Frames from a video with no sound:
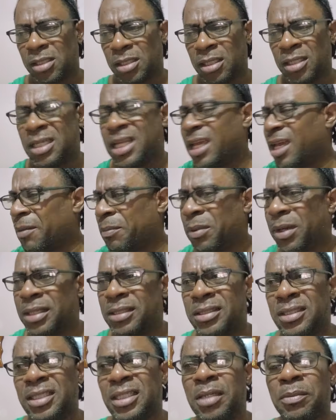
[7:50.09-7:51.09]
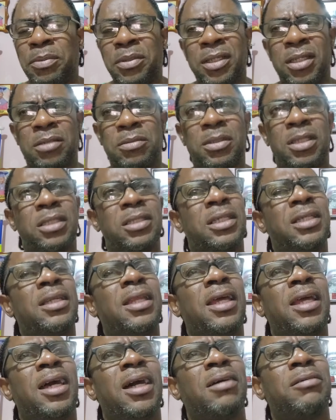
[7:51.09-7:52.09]
It there upon tape, you know, man. It
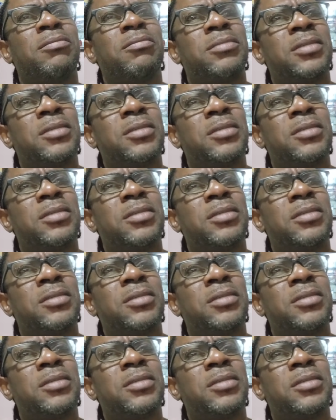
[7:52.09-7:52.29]
there.